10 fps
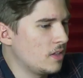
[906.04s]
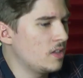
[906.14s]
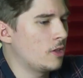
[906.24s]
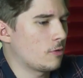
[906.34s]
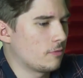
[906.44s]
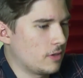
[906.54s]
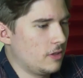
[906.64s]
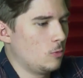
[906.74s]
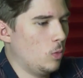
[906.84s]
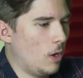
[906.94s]
He's a
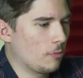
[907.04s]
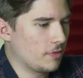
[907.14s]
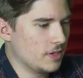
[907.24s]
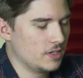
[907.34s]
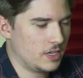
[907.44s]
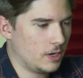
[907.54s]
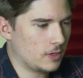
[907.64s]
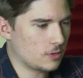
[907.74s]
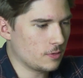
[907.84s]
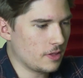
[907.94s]
really well written
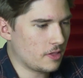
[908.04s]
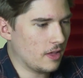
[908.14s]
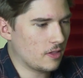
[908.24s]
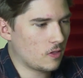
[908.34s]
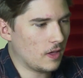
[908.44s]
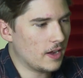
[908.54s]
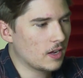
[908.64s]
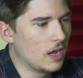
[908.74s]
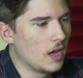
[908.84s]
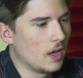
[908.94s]
character in the sense that
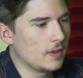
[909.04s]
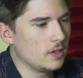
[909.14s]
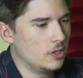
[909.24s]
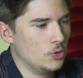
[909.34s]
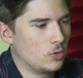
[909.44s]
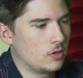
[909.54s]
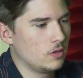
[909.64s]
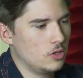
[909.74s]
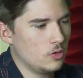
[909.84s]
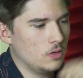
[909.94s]
you
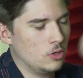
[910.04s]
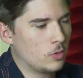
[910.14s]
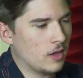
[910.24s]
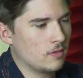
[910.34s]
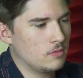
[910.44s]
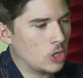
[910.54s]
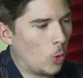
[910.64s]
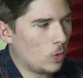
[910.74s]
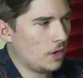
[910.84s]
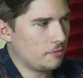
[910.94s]
can
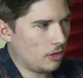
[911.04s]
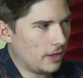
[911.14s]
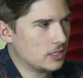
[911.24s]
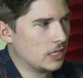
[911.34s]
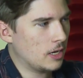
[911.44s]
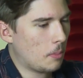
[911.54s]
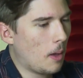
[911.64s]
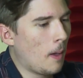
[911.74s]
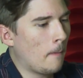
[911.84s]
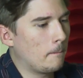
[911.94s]
totally relate to him,
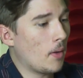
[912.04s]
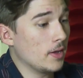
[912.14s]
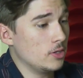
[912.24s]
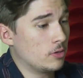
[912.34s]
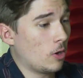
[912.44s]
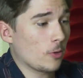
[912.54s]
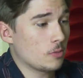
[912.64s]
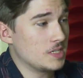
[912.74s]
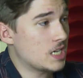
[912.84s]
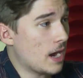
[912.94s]
but you can
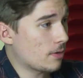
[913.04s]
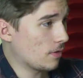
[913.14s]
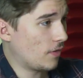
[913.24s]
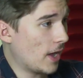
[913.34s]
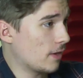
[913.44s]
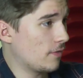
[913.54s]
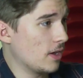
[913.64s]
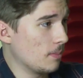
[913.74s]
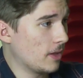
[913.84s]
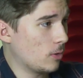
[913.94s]
also be terrified of
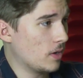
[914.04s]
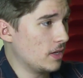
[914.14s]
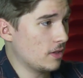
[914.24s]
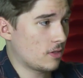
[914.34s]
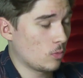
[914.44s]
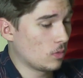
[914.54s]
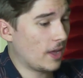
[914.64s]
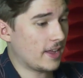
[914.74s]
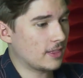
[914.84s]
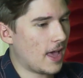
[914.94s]
him. Like he's
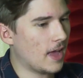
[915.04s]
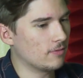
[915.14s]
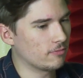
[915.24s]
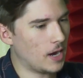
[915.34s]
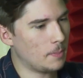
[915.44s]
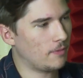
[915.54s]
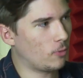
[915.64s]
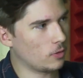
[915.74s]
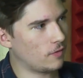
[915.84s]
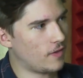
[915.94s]
like at that right
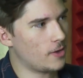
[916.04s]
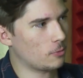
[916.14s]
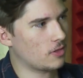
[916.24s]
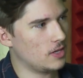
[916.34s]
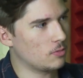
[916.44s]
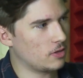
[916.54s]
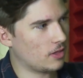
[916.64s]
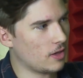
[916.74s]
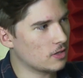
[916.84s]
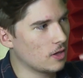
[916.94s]
before the final scene where
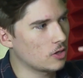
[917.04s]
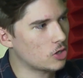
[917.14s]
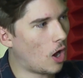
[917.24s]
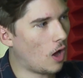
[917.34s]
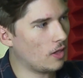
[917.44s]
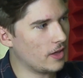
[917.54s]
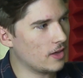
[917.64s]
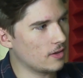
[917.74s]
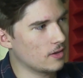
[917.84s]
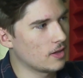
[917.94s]
he's like
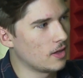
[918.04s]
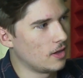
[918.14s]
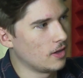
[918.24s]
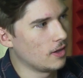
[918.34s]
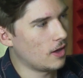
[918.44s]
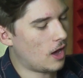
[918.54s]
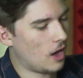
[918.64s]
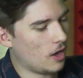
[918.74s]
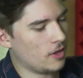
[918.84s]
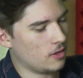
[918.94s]
calling
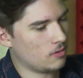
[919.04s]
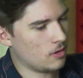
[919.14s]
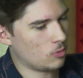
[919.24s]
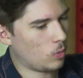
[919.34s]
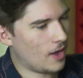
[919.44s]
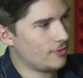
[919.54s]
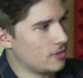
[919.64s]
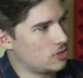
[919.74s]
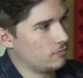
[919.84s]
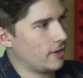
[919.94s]
his wife, and
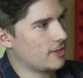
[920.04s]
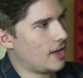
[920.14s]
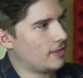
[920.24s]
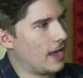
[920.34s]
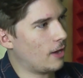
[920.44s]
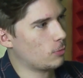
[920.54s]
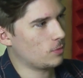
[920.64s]
then she runs out of the house